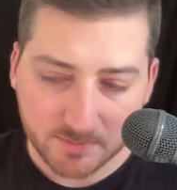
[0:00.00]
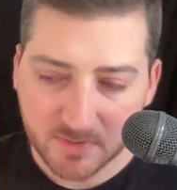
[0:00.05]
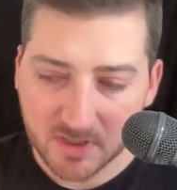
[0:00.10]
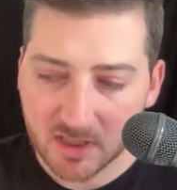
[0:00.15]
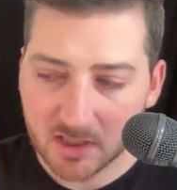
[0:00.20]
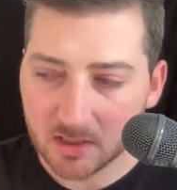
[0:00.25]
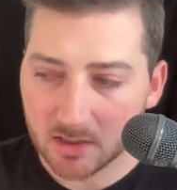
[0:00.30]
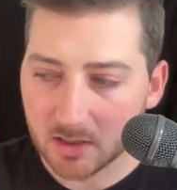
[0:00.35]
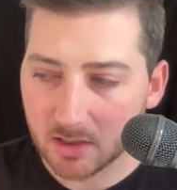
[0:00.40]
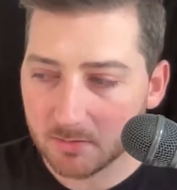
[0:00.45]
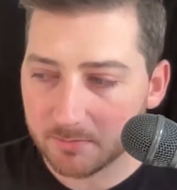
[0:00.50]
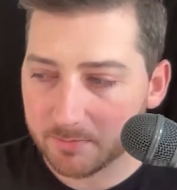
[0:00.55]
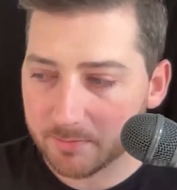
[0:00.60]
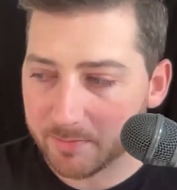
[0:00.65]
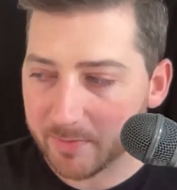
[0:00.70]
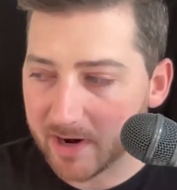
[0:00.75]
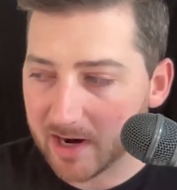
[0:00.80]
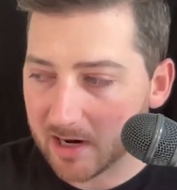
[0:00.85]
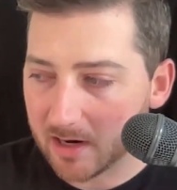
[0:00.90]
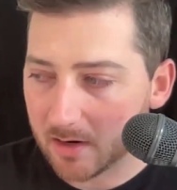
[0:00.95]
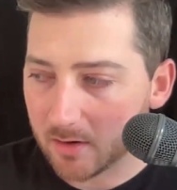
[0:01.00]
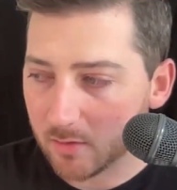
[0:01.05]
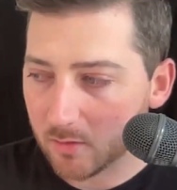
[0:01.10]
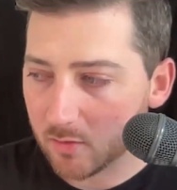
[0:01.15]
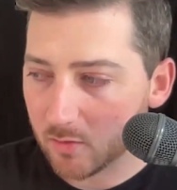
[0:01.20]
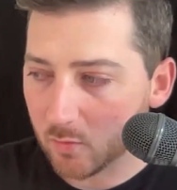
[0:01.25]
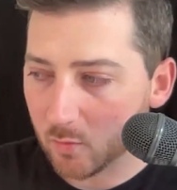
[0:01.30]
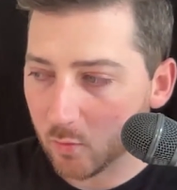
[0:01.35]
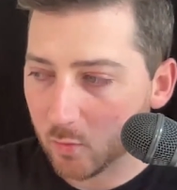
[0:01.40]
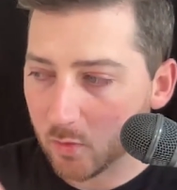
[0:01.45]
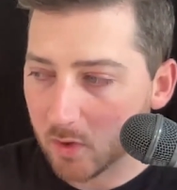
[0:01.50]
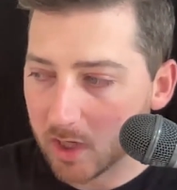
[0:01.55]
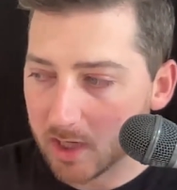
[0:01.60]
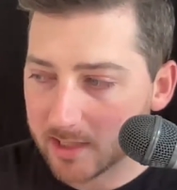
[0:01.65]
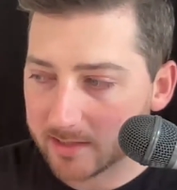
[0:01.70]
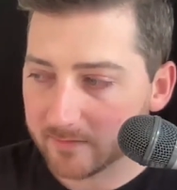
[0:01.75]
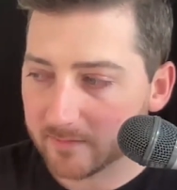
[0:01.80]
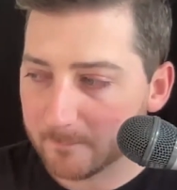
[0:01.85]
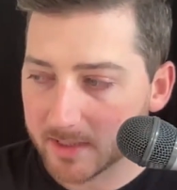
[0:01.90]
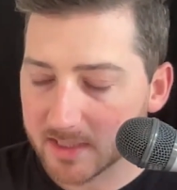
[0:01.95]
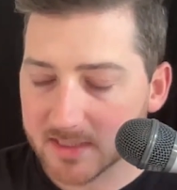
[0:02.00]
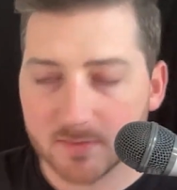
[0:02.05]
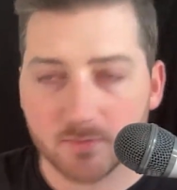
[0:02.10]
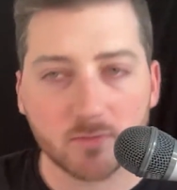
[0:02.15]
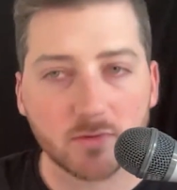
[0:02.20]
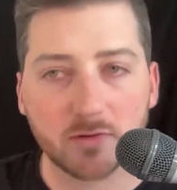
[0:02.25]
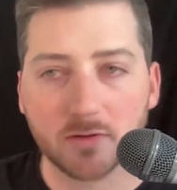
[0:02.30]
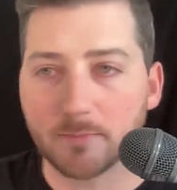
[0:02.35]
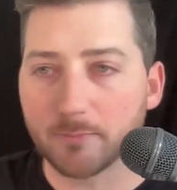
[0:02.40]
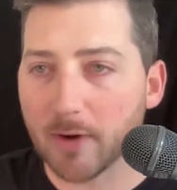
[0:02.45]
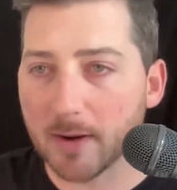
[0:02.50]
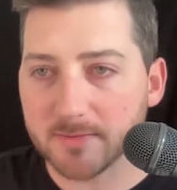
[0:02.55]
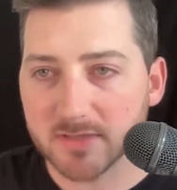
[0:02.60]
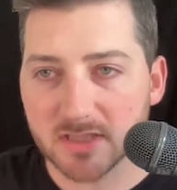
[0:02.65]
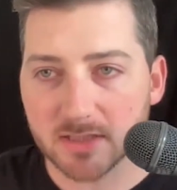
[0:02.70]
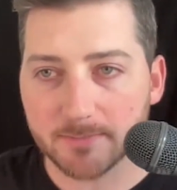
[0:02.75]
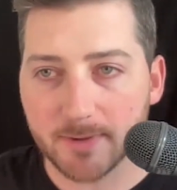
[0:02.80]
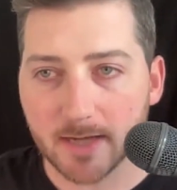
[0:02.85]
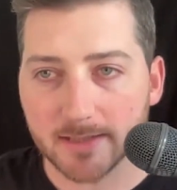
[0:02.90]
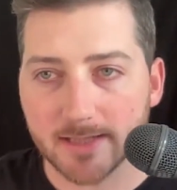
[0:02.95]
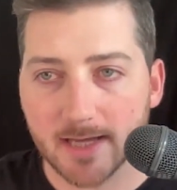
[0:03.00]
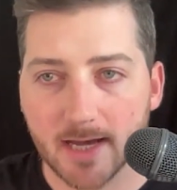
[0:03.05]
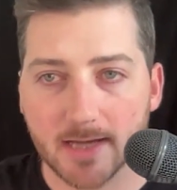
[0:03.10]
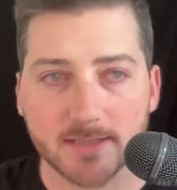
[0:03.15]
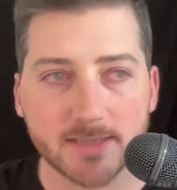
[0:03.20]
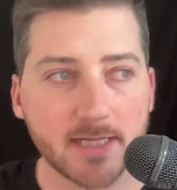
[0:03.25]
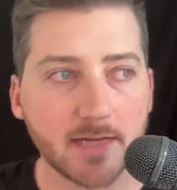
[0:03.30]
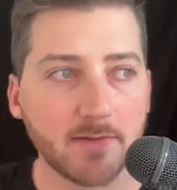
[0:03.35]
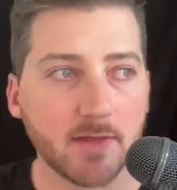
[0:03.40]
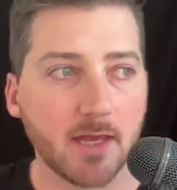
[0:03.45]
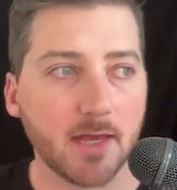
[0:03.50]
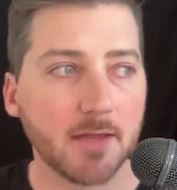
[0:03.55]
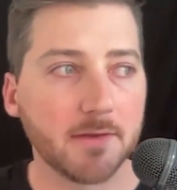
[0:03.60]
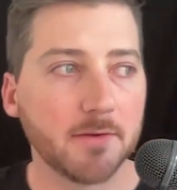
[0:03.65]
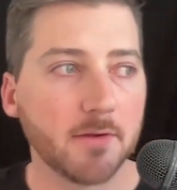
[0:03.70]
to me about what I guess the premise of the podcast and then